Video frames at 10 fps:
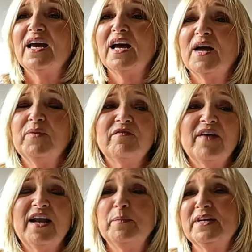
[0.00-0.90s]
The
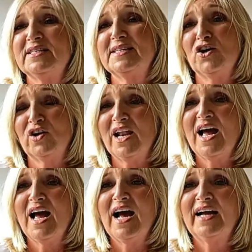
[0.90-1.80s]
availability
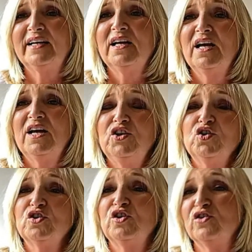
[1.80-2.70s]
online, you
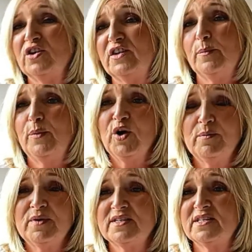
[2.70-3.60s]
could look at the
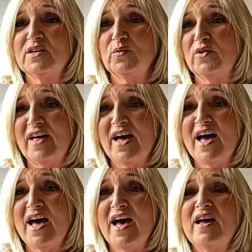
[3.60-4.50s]
appointments that were
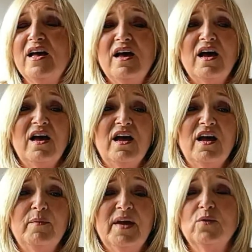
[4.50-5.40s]
there.
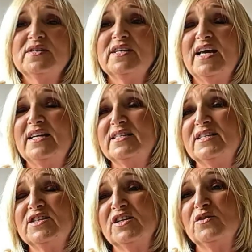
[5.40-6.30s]
It was easy
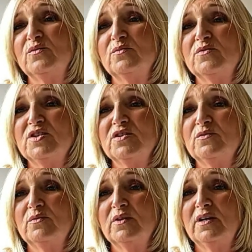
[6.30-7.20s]
to
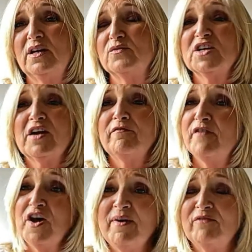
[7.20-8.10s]

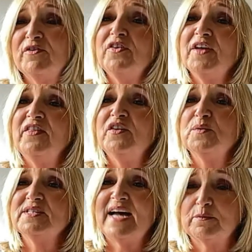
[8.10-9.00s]
confirm everything. There
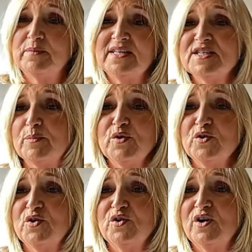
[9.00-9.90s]
was admin
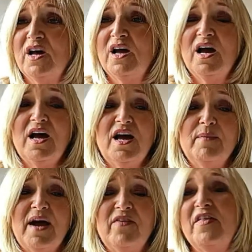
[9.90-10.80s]
support,
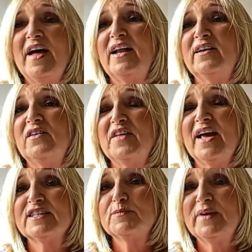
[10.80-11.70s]
and then the
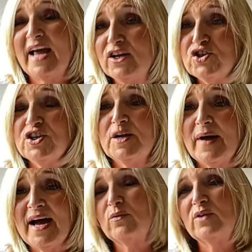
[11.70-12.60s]
explanation
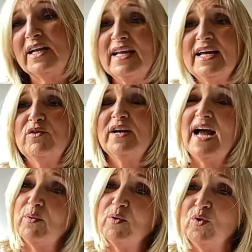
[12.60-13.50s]
about Lenire and
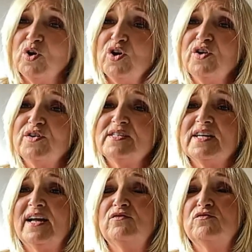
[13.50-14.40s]
how it works,
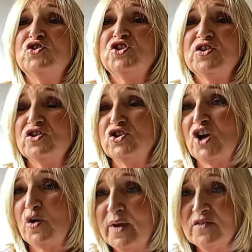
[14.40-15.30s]
and the
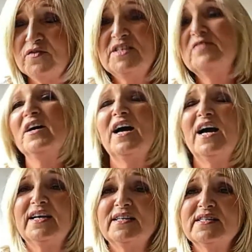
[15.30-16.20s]
showing of the
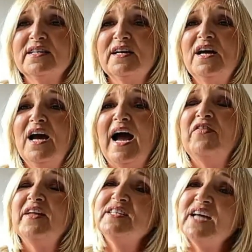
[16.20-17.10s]
device, and
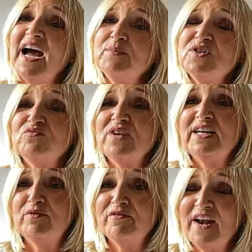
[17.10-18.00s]
then time to really
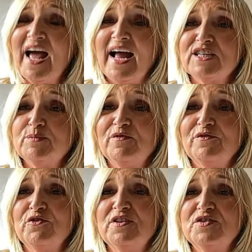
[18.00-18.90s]
reflect
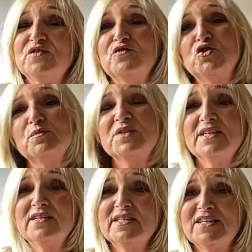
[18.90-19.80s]
before you sort of jumped in
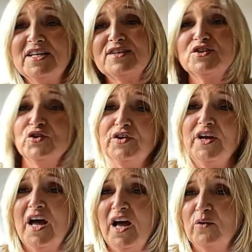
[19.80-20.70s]
and said yes or
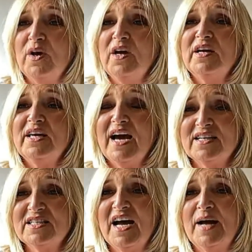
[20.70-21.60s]
no. You
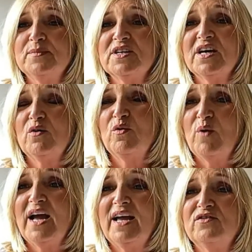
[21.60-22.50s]
had time to go
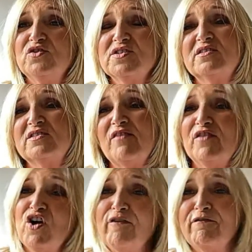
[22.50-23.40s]
away and just have a
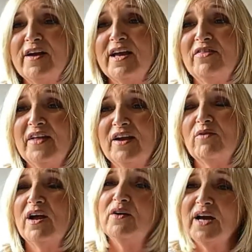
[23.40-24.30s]
coffee and think,
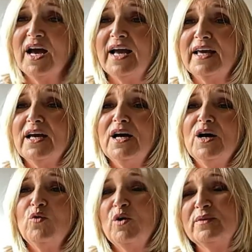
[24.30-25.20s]
right, okay,
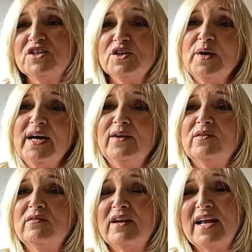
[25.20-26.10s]
what am I doing?
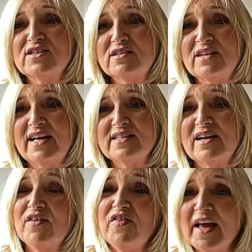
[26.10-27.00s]
Let's
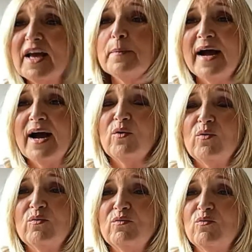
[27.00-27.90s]
have a think about
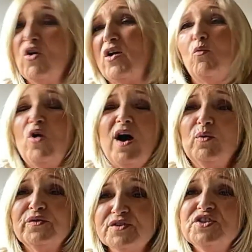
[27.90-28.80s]
what I
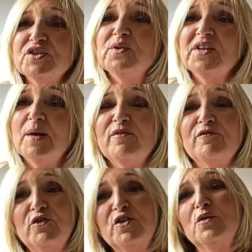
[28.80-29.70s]
want to do with it
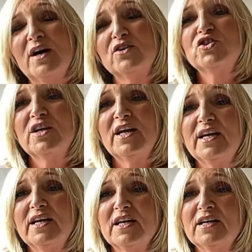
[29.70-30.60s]
before you
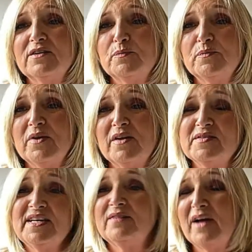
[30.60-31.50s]
actually, as
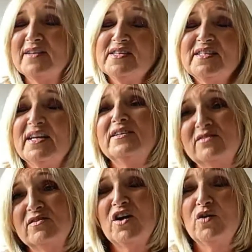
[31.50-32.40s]
I said,
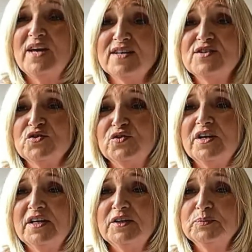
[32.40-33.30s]
go yes or
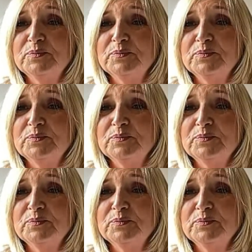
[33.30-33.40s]
no.